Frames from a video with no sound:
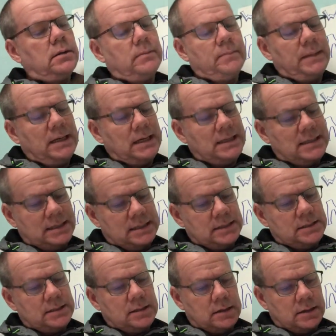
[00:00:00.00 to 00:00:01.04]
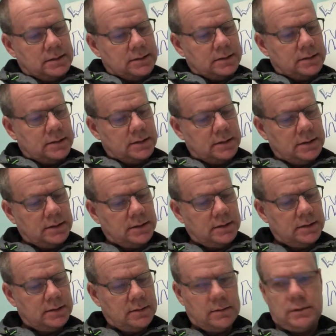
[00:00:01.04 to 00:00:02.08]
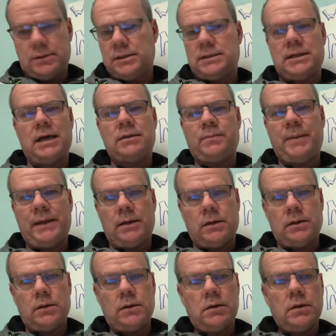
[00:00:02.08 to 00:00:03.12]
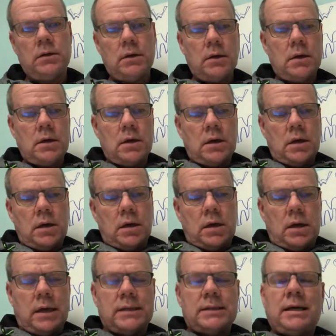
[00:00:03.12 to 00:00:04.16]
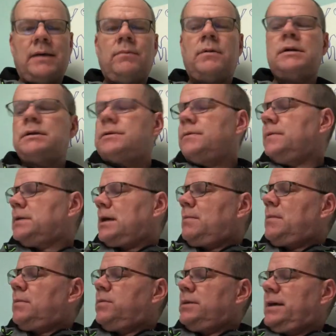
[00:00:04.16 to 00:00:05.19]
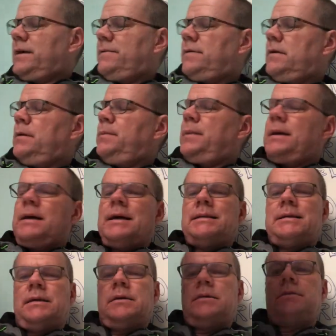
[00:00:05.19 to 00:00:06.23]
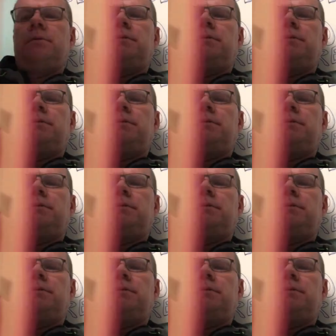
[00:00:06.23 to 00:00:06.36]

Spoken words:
big ideas are just that big. And I want to come up with a very big idea